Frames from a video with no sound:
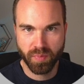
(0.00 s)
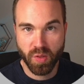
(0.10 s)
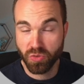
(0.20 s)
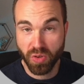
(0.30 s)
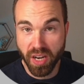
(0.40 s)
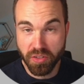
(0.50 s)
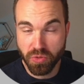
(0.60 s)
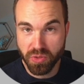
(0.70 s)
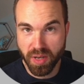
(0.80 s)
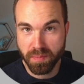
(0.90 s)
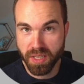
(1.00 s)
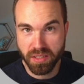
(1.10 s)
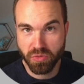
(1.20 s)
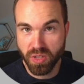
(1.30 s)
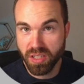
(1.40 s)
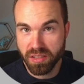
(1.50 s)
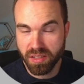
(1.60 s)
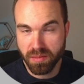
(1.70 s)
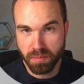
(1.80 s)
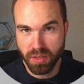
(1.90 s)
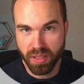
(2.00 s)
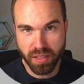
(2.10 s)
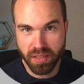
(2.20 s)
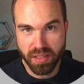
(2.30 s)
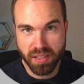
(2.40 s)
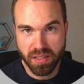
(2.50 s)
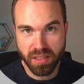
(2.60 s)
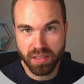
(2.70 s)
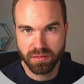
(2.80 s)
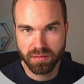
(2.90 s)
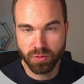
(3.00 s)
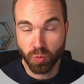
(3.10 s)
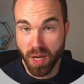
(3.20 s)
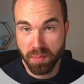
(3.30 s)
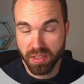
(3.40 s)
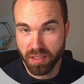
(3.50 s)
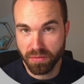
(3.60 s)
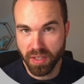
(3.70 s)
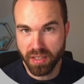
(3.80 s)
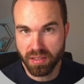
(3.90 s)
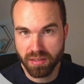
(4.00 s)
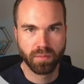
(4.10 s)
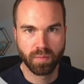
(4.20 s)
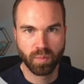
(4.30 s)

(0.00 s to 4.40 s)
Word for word: So Ideogram has a really simple and easy web interface,